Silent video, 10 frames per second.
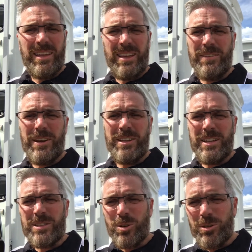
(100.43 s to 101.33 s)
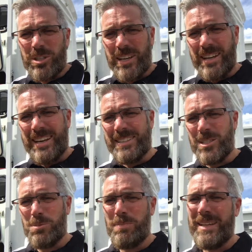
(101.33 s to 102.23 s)
even as long as you're getting it
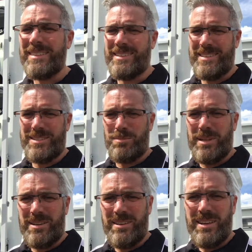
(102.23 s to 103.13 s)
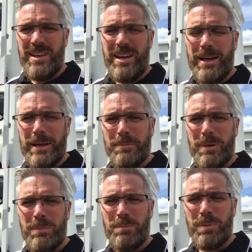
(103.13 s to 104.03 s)
inspected, it doesn't matter.